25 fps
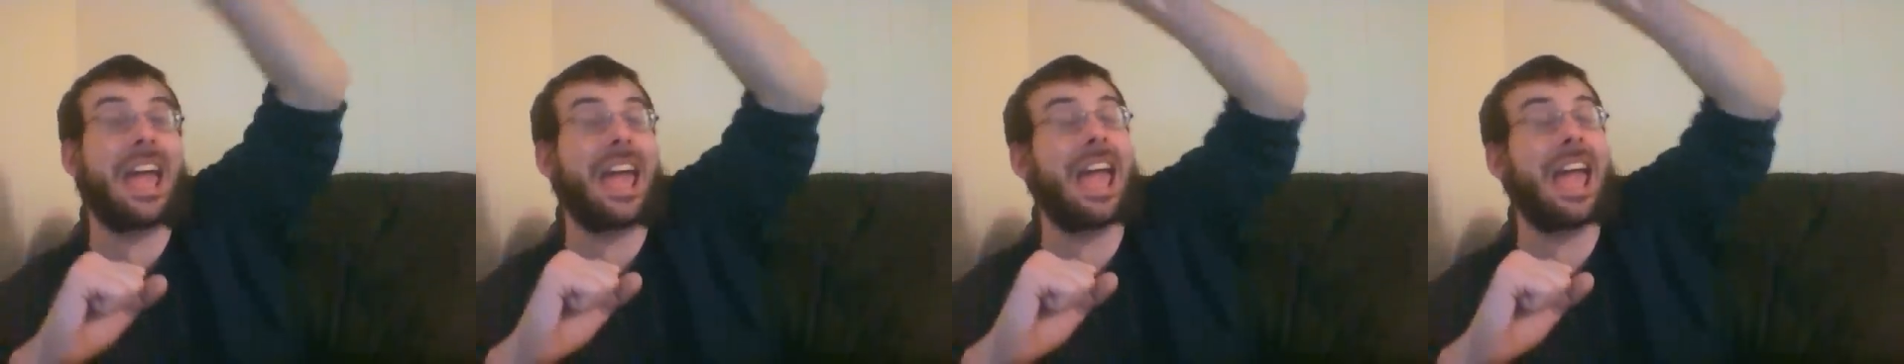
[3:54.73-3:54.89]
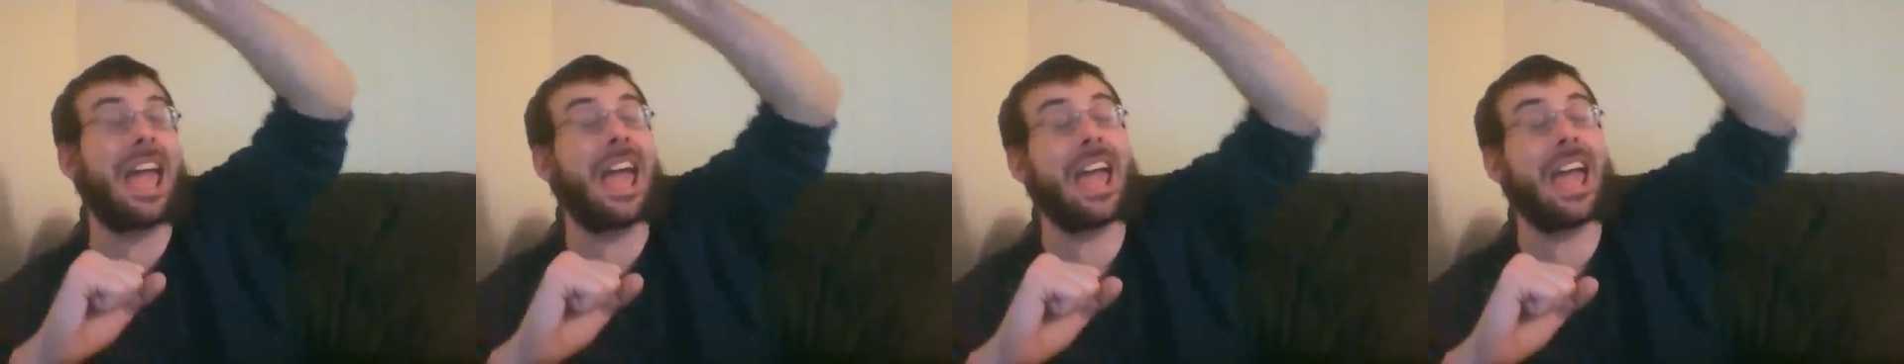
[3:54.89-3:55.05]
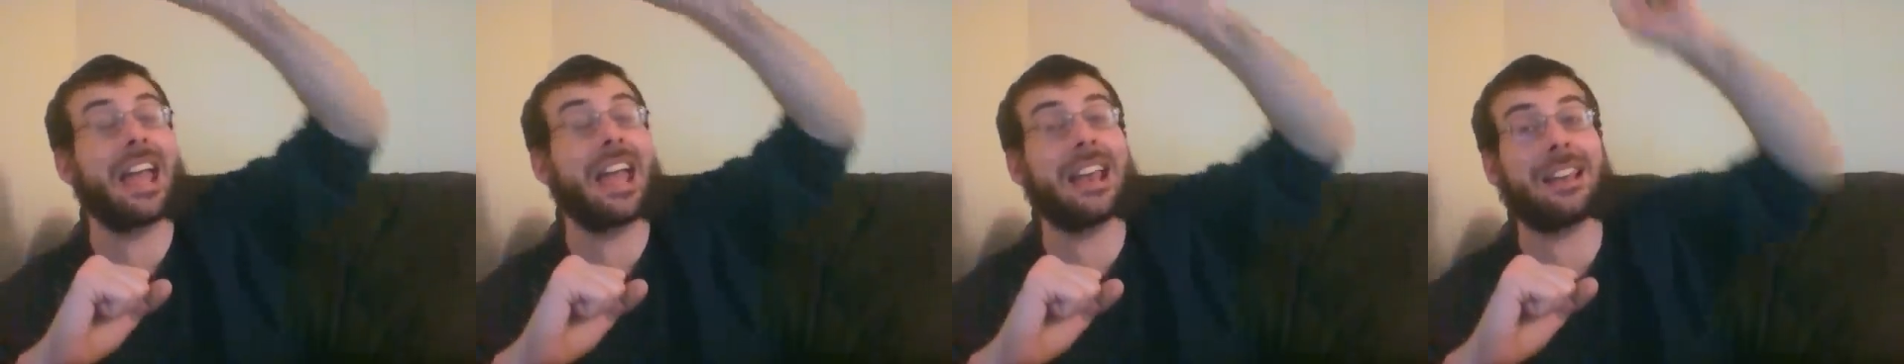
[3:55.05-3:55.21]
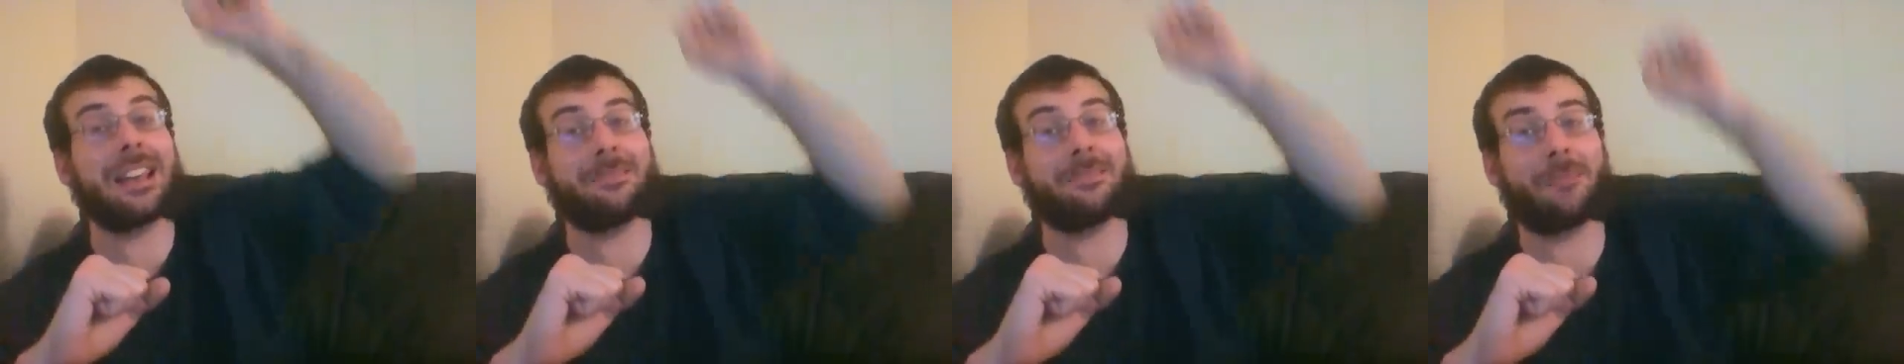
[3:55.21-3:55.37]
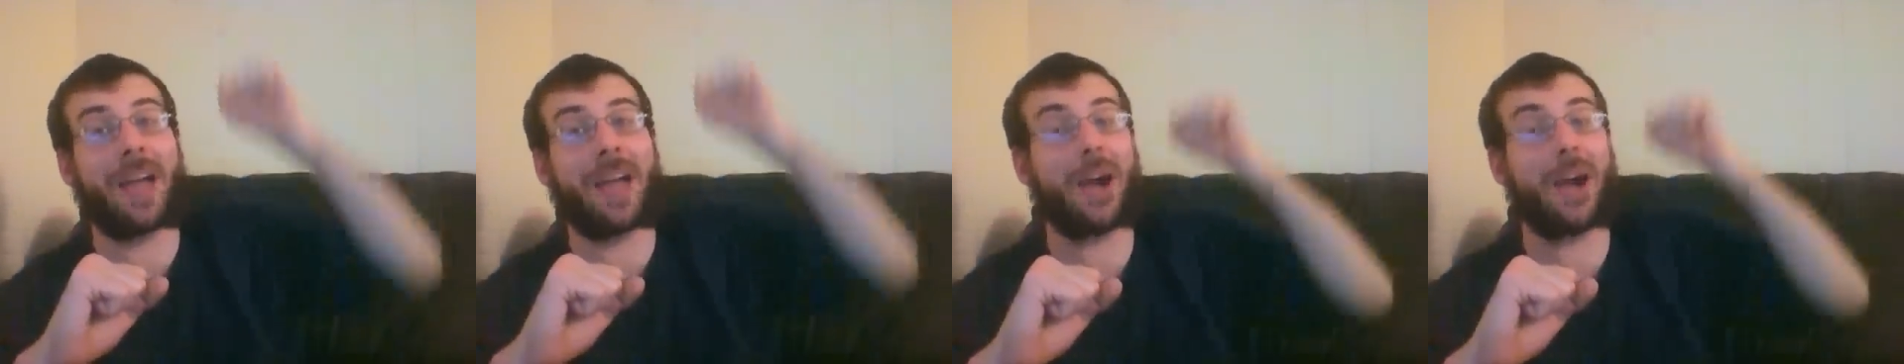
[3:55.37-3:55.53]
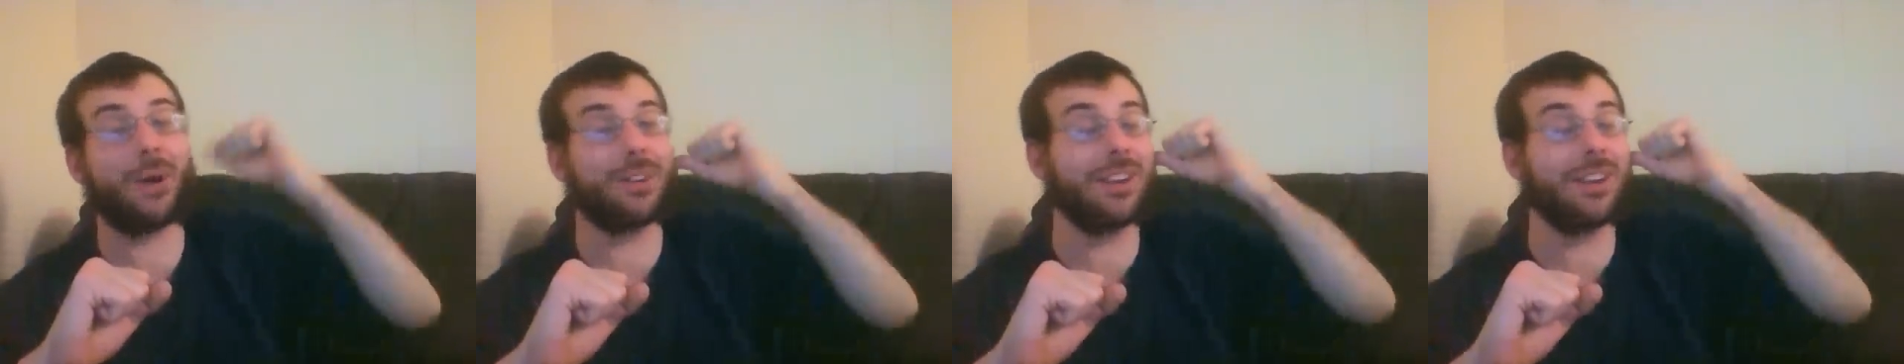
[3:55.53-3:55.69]
and
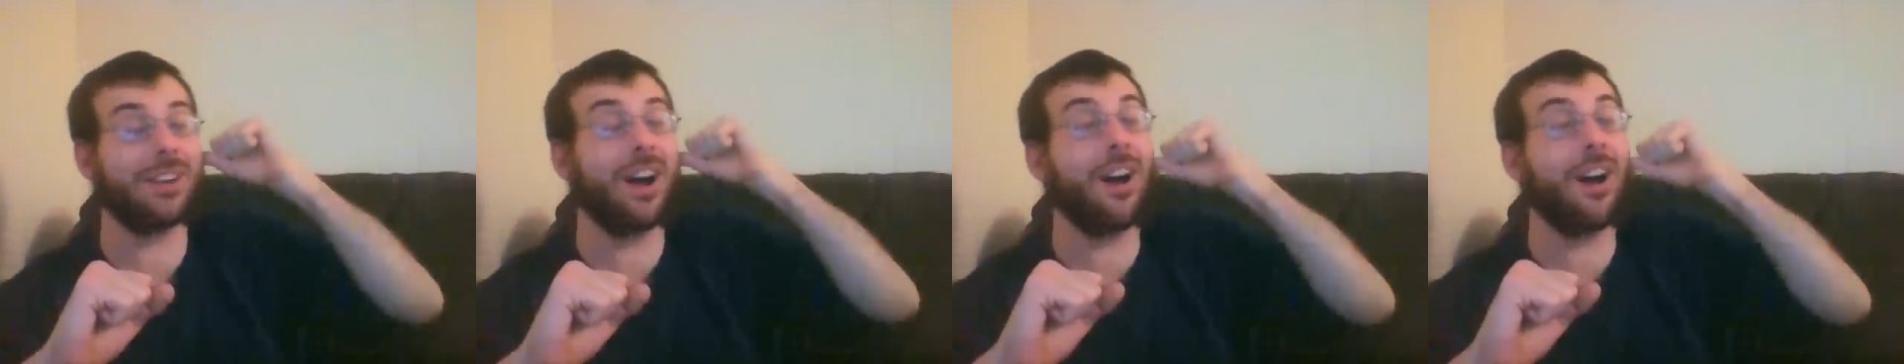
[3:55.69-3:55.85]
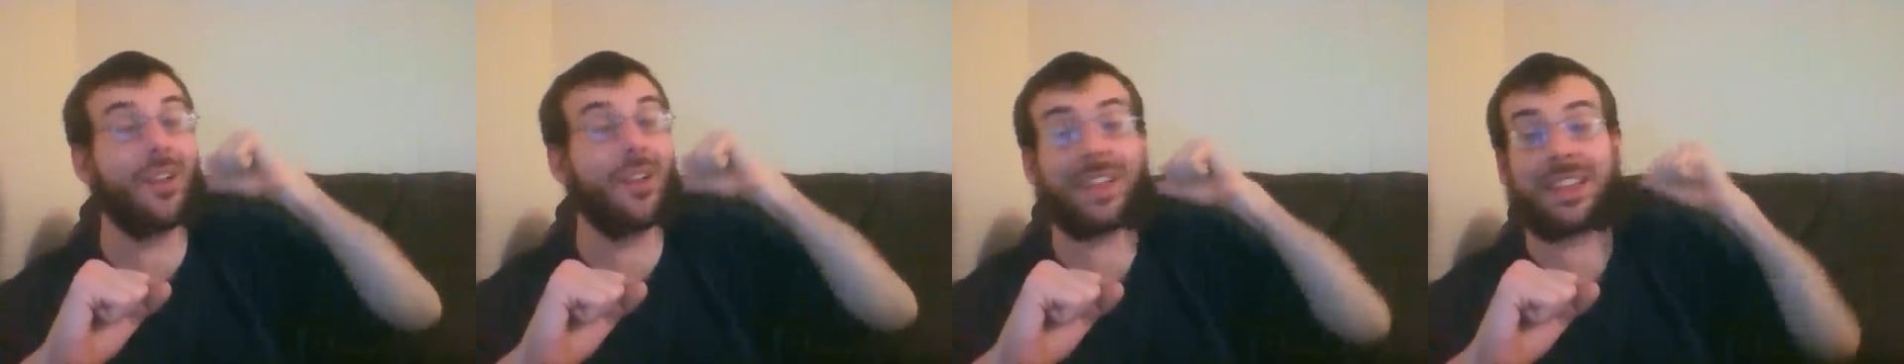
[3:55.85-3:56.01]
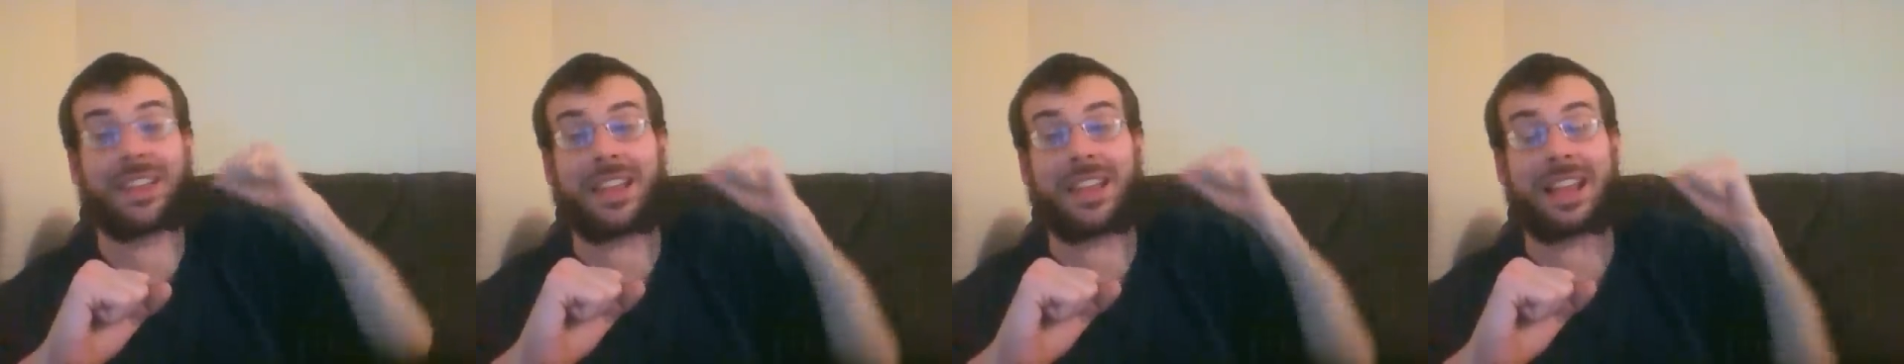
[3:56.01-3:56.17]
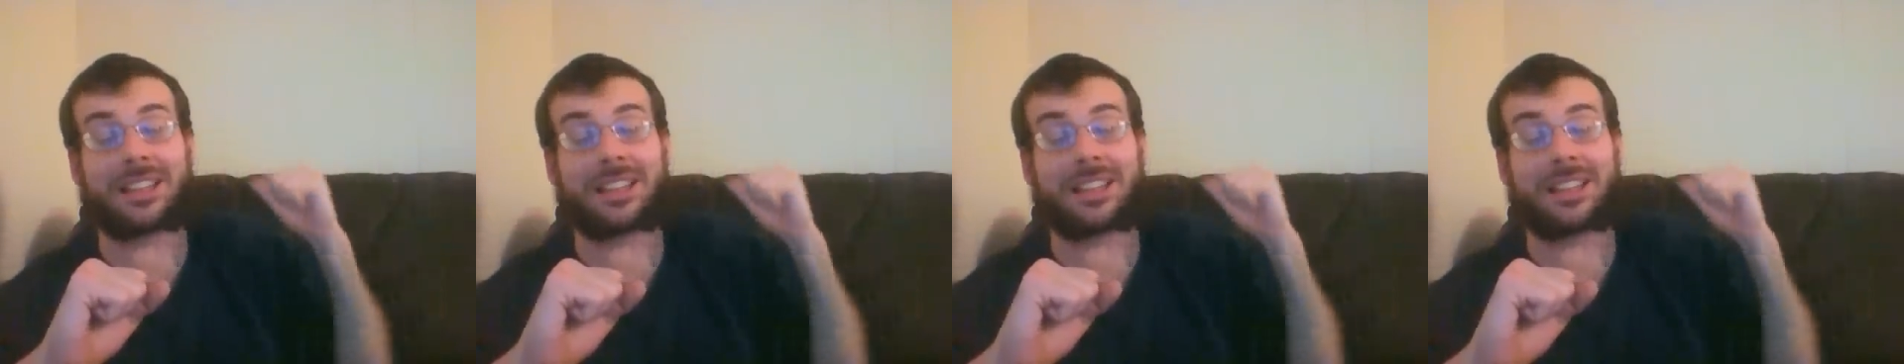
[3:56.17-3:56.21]
Power, all he